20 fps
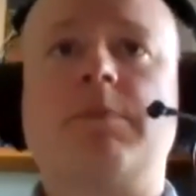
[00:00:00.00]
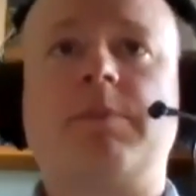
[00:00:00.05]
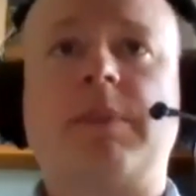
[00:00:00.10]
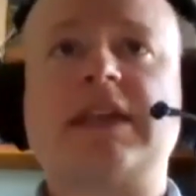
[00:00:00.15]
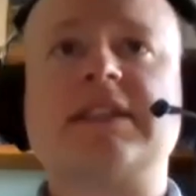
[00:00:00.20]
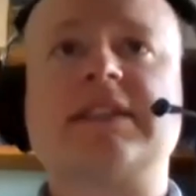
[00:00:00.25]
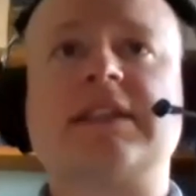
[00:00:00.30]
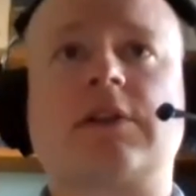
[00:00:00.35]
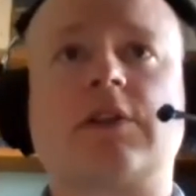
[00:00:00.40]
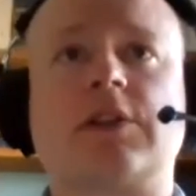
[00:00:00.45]

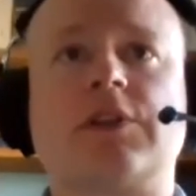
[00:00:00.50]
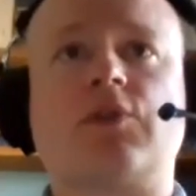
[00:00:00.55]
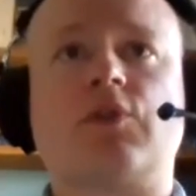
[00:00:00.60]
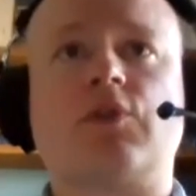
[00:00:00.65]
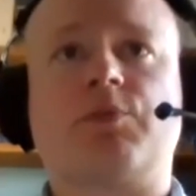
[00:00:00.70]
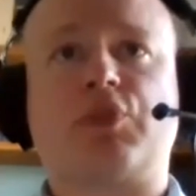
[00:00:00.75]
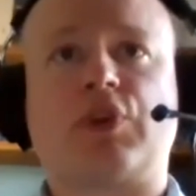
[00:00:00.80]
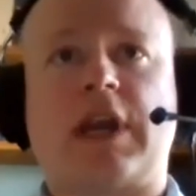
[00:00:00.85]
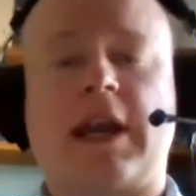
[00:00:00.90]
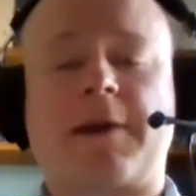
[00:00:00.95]
basically
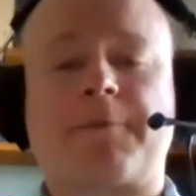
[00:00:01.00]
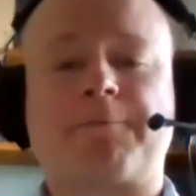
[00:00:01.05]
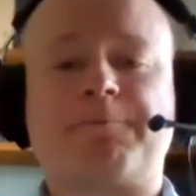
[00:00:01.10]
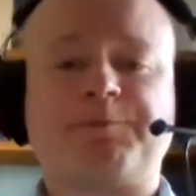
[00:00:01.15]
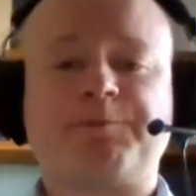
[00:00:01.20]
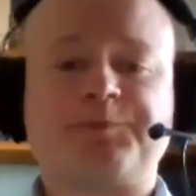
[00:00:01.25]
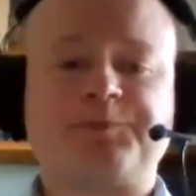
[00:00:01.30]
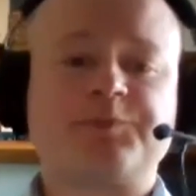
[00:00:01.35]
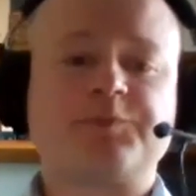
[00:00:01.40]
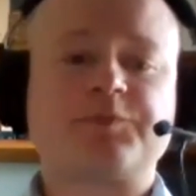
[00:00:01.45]
through prayer.
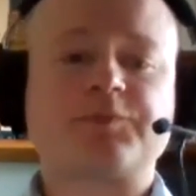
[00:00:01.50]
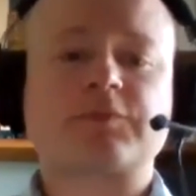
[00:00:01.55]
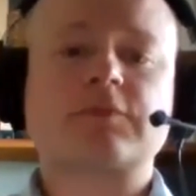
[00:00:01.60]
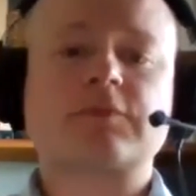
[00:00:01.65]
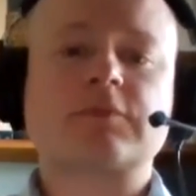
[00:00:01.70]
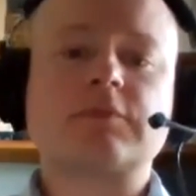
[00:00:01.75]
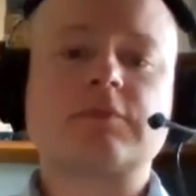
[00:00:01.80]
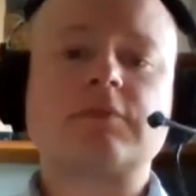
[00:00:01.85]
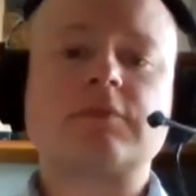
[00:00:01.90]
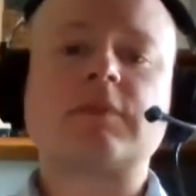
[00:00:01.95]

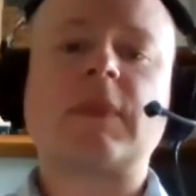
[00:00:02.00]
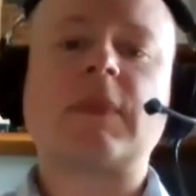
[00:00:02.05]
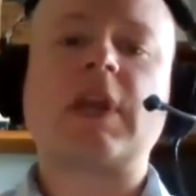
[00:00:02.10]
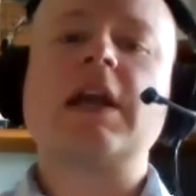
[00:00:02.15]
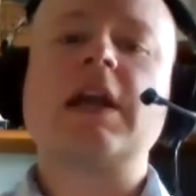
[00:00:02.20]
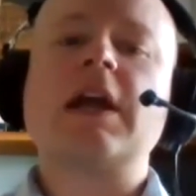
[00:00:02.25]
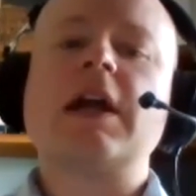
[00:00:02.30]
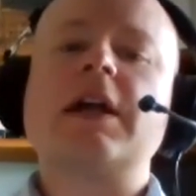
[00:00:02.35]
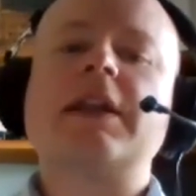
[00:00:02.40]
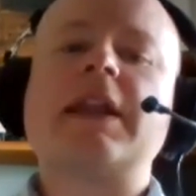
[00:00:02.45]

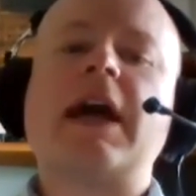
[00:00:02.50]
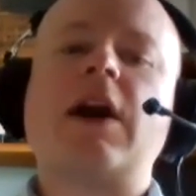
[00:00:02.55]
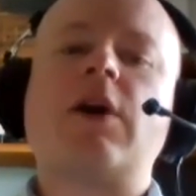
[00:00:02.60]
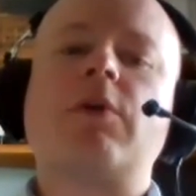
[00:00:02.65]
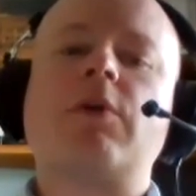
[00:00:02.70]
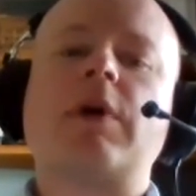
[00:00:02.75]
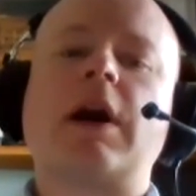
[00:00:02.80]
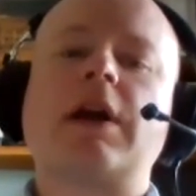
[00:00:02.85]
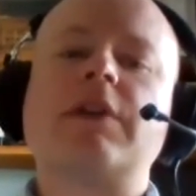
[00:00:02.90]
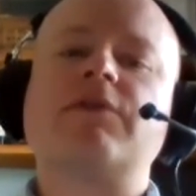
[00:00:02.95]

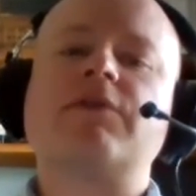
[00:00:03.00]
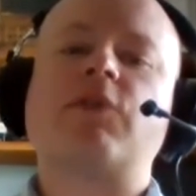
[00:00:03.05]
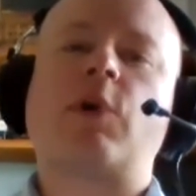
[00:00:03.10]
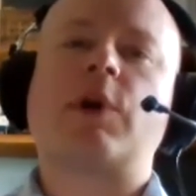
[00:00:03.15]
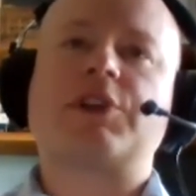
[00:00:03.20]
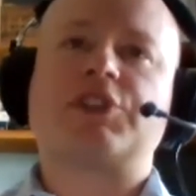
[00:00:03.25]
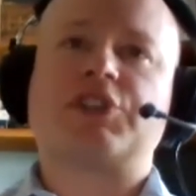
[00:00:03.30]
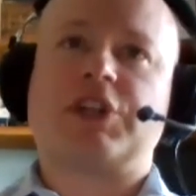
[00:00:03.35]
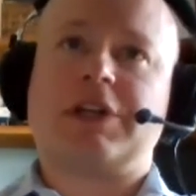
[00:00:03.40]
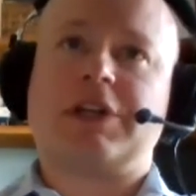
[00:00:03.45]
Now,
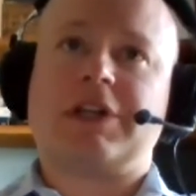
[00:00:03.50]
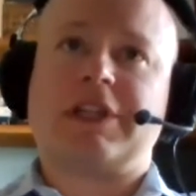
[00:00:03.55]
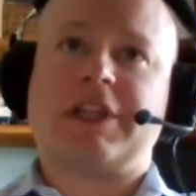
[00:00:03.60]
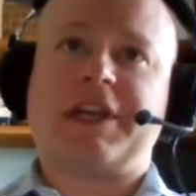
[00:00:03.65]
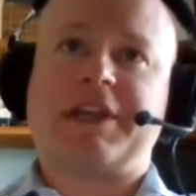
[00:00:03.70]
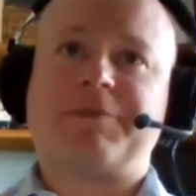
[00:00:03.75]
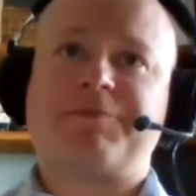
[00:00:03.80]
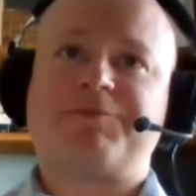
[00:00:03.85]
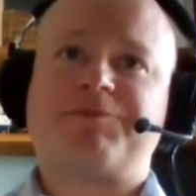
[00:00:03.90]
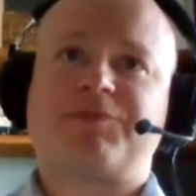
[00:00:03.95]

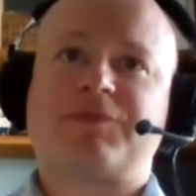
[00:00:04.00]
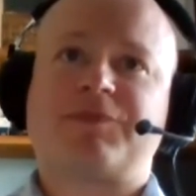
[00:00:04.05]
unfortunately,